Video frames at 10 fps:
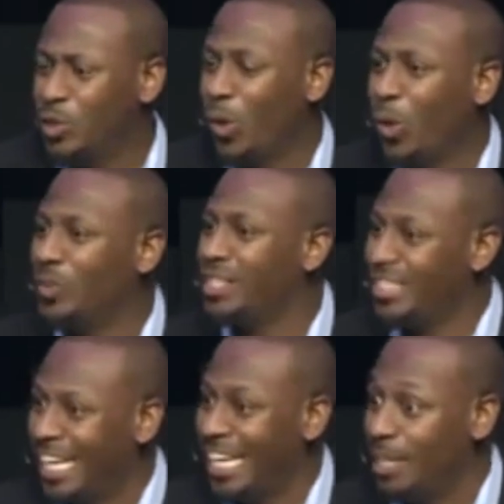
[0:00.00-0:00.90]
own the
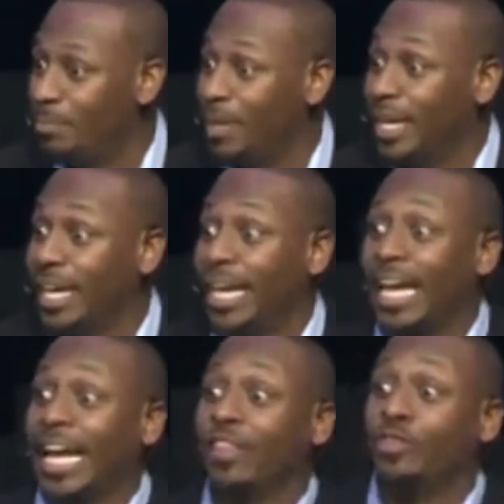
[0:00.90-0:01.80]
team
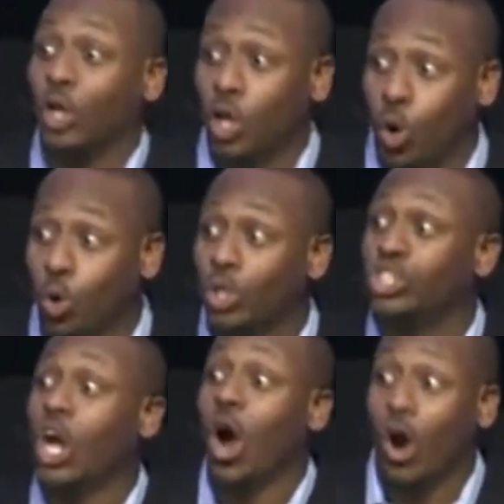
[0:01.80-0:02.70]
in the
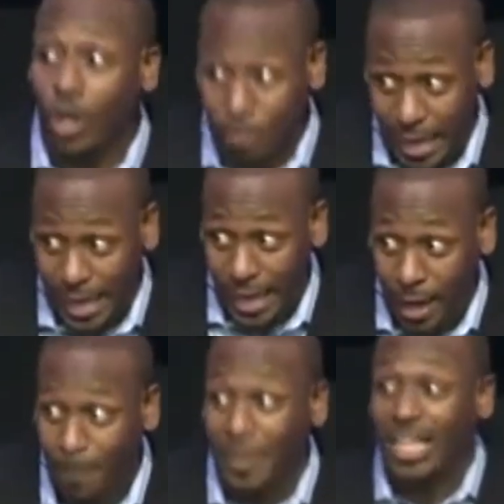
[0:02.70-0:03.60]
Lord's army
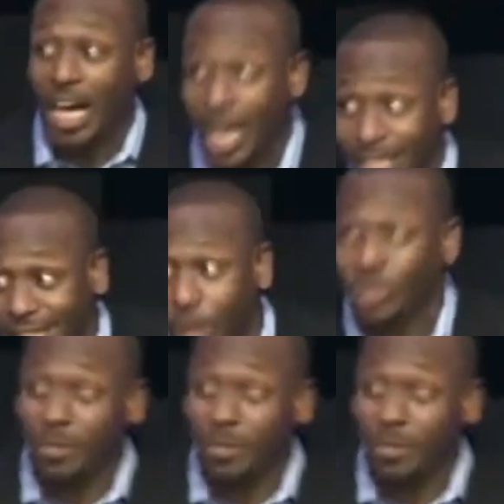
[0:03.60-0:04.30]
because there's a